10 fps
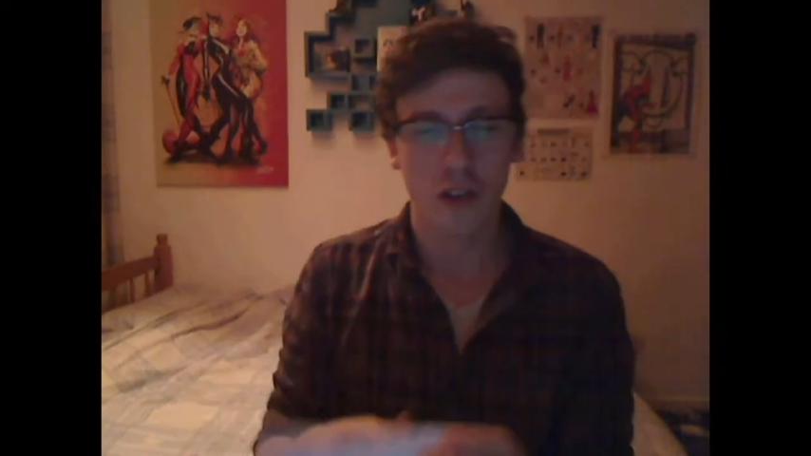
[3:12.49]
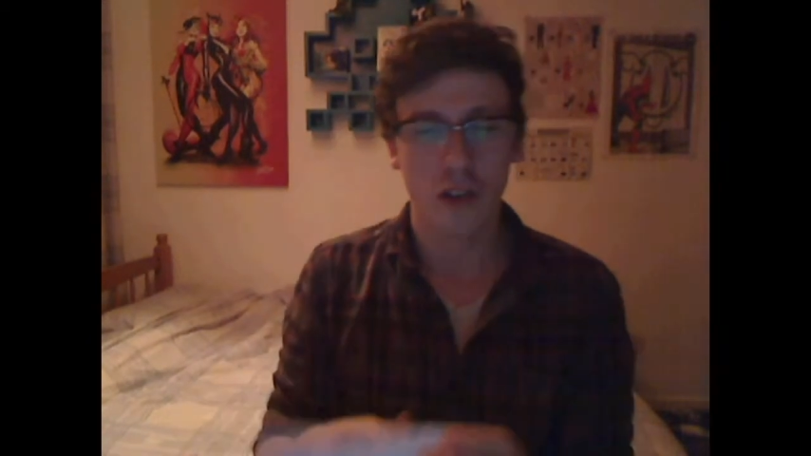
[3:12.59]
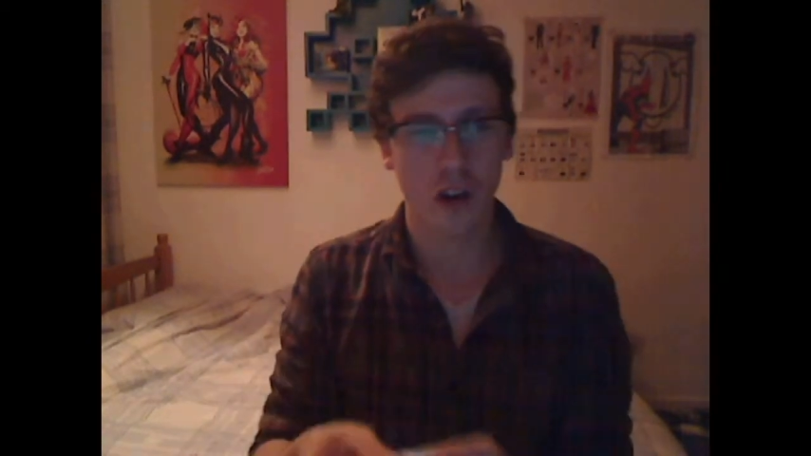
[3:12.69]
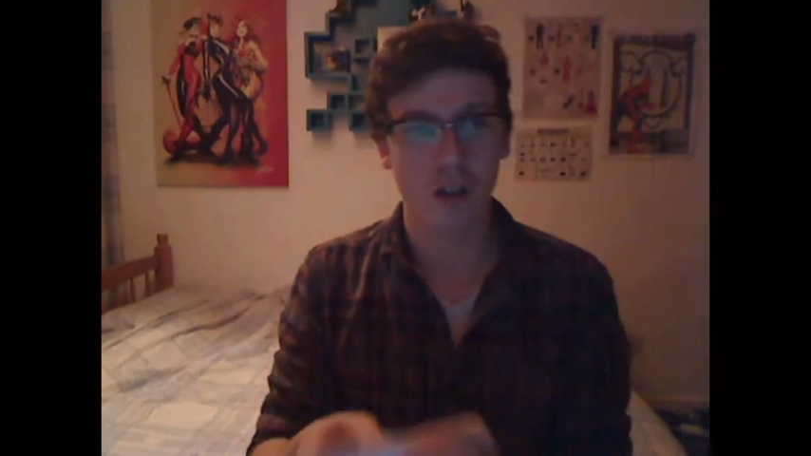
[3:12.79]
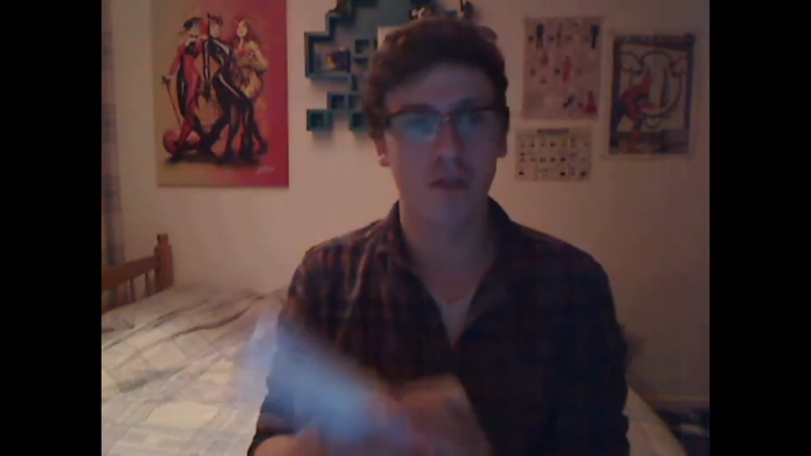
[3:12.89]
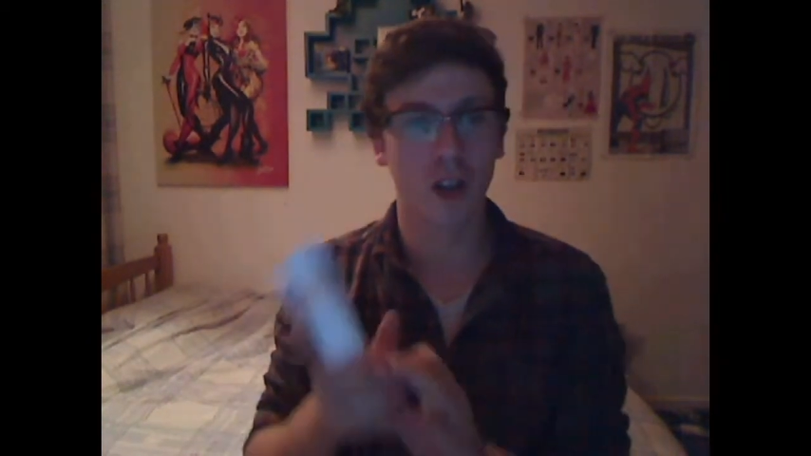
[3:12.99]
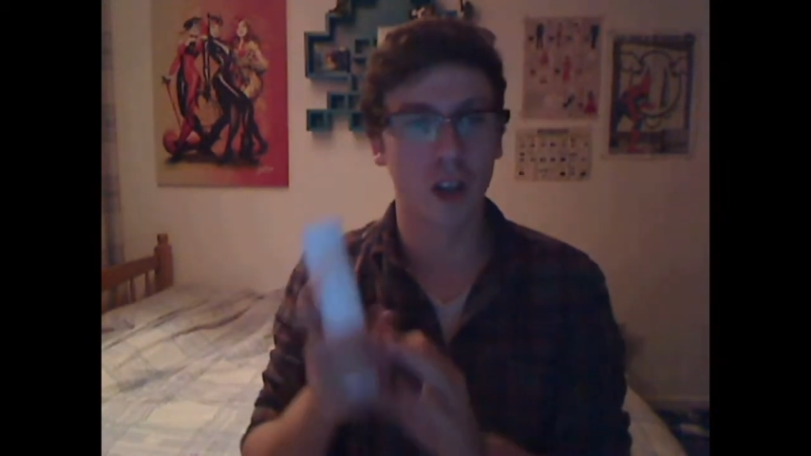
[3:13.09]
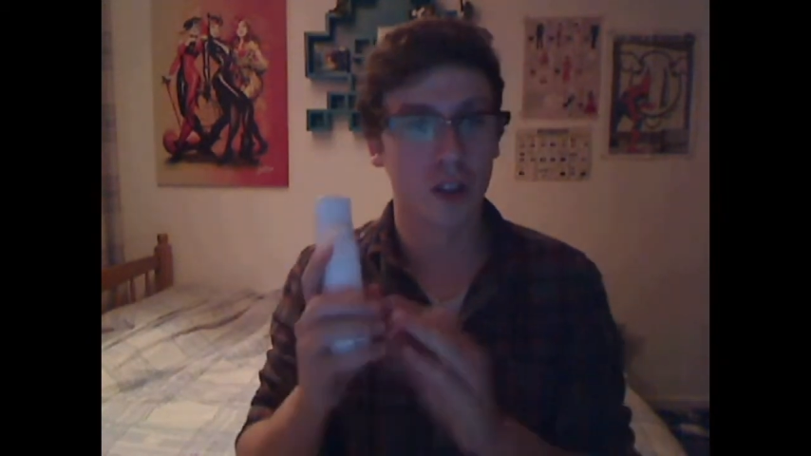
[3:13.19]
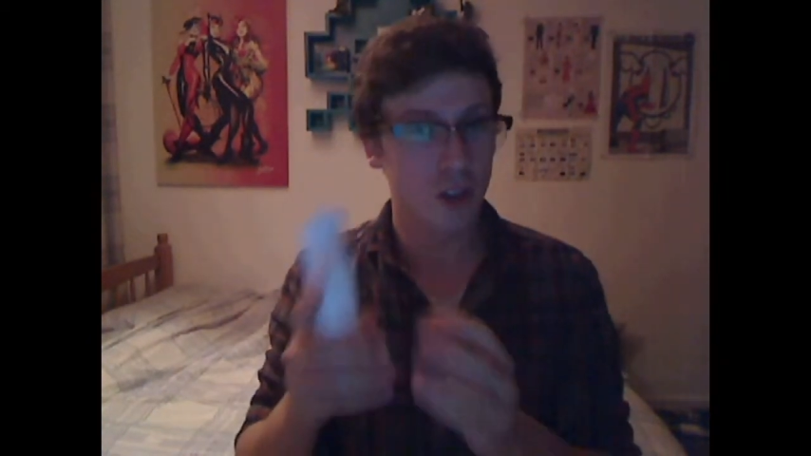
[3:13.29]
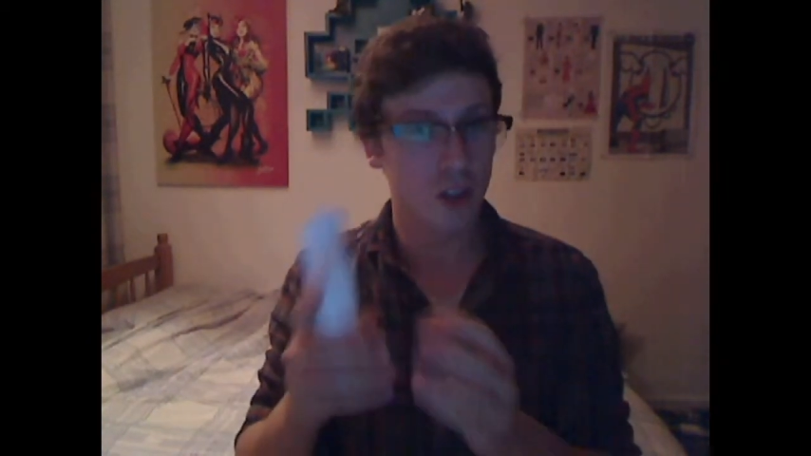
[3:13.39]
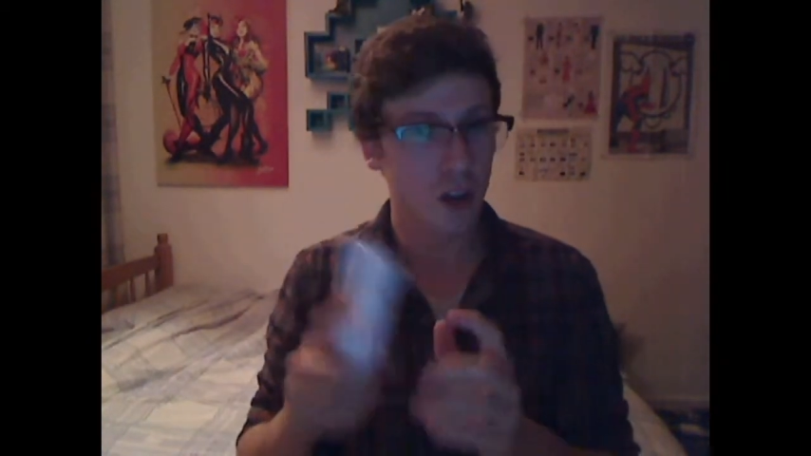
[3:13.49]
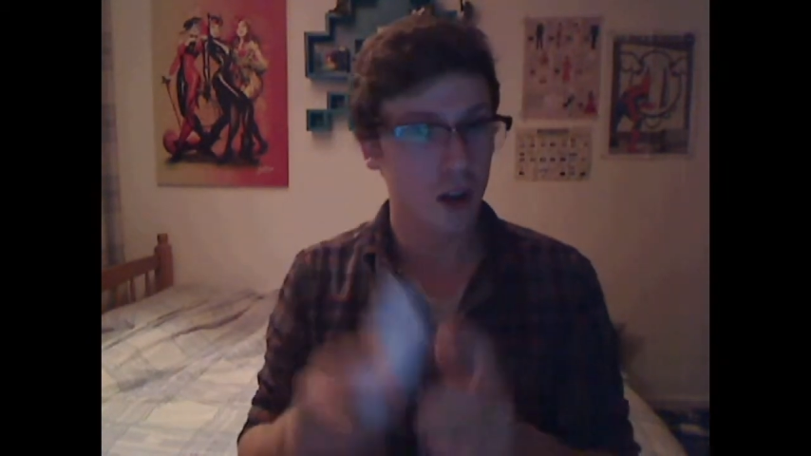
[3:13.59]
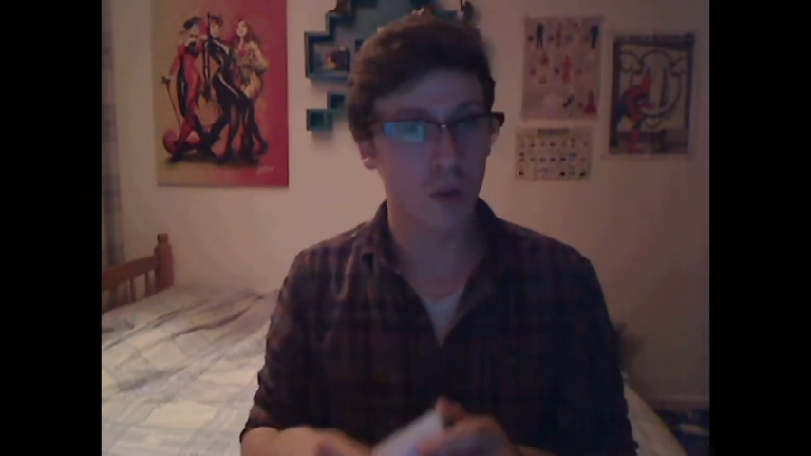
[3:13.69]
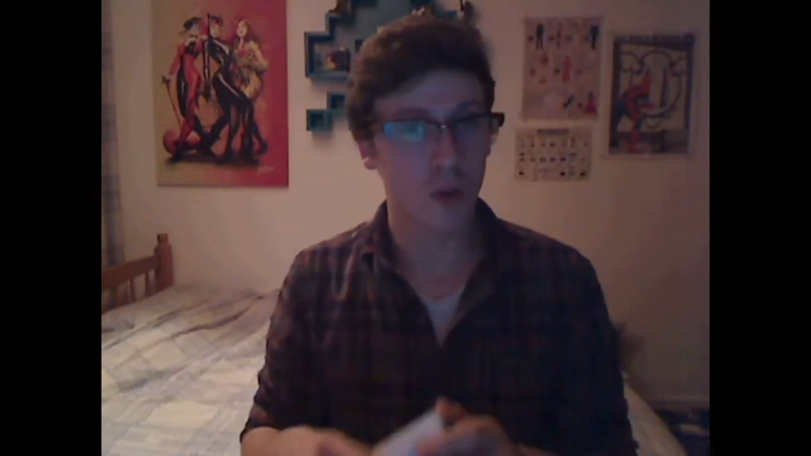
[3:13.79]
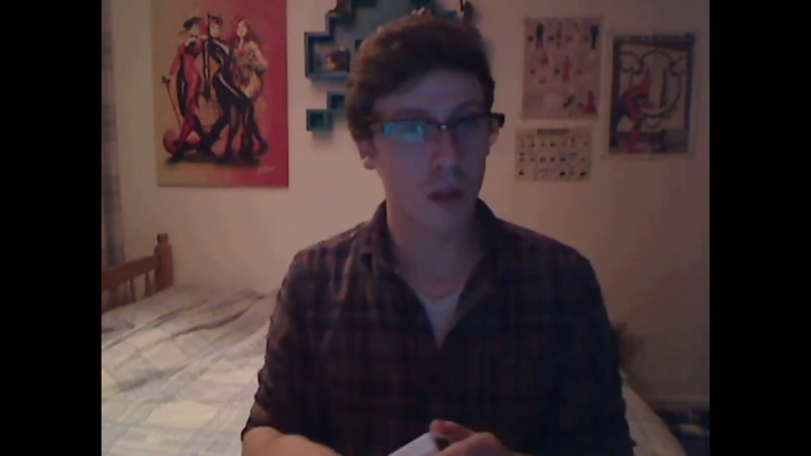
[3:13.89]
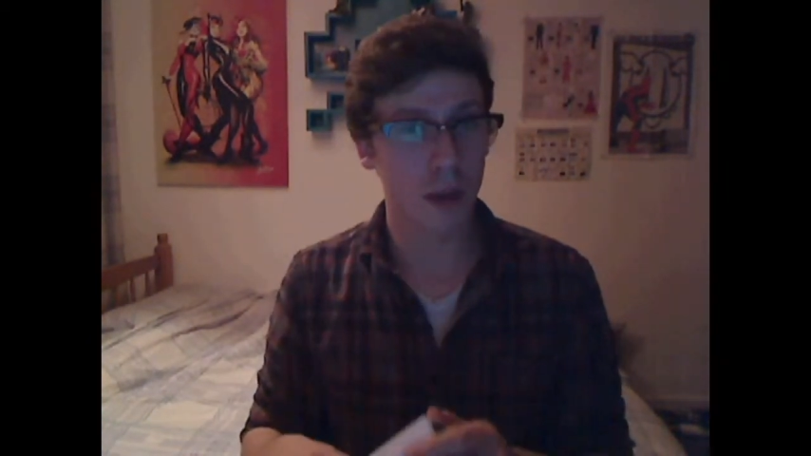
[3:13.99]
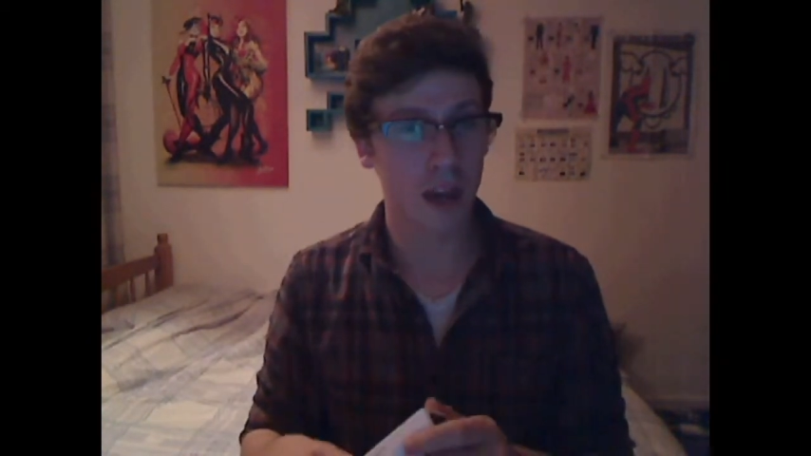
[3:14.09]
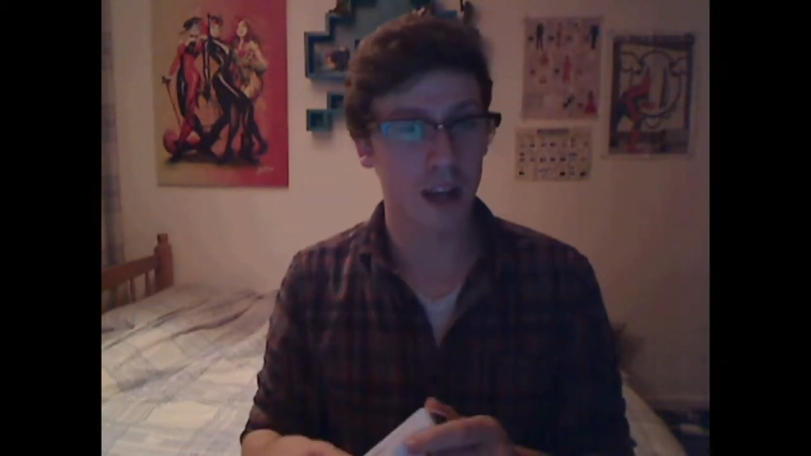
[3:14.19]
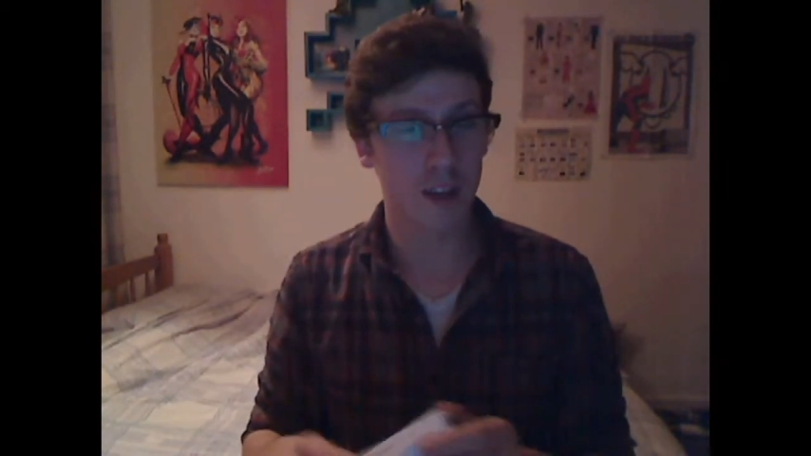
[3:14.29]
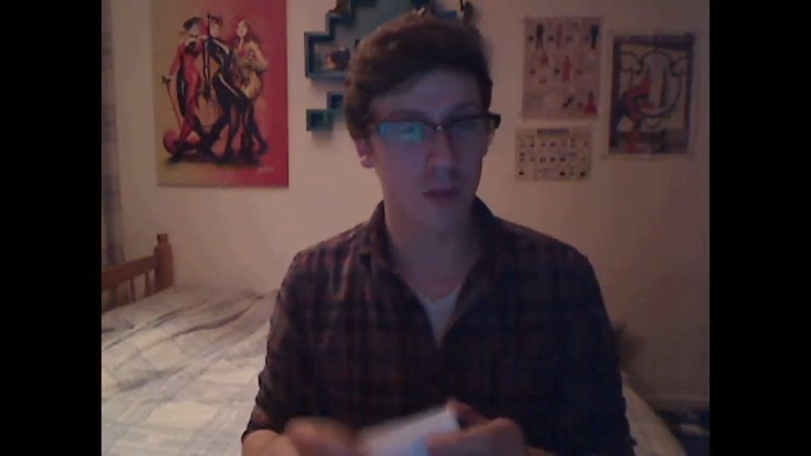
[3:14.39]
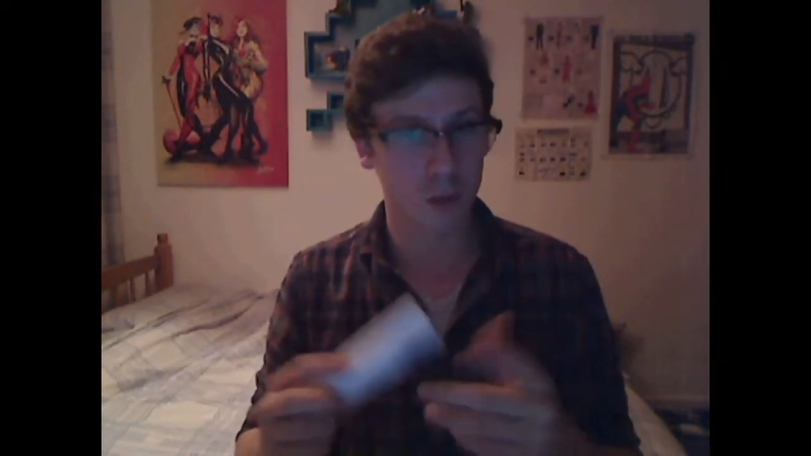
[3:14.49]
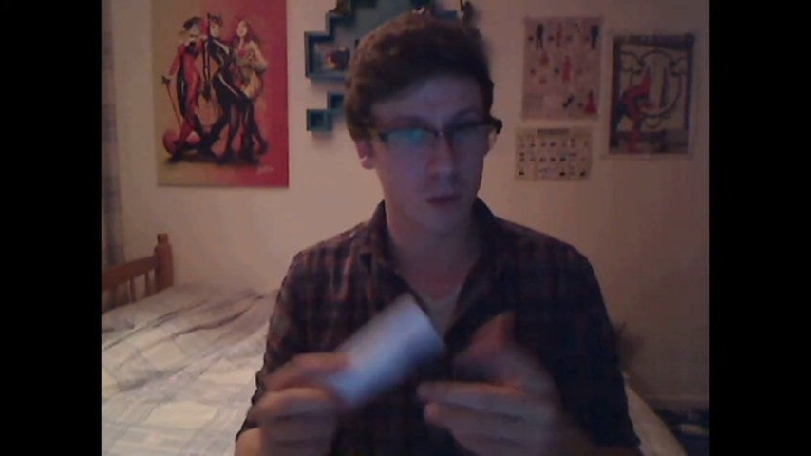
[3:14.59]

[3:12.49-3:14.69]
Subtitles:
So for one of the main aspects,